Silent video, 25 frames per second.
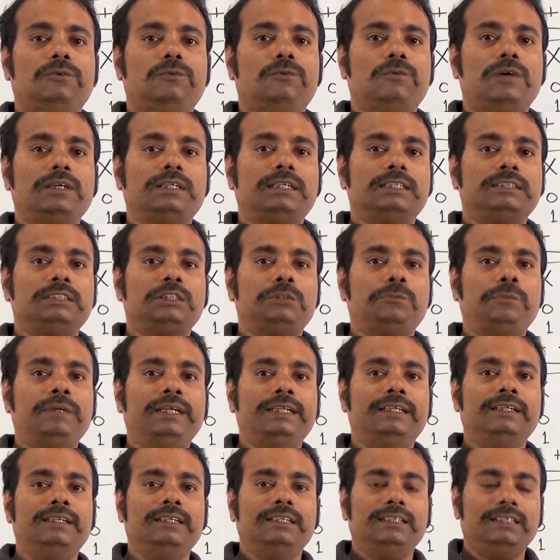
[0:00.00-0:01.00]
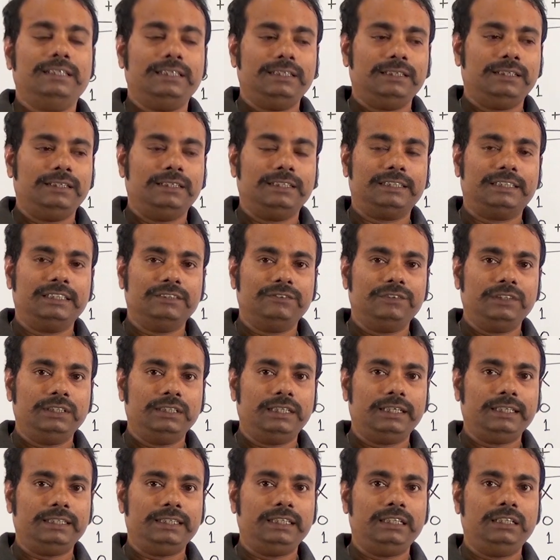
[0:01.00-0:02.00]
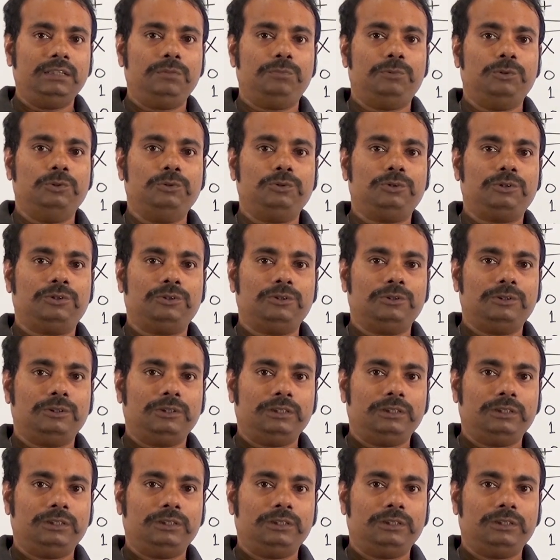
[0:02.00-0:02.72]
What does it mean? Given the input,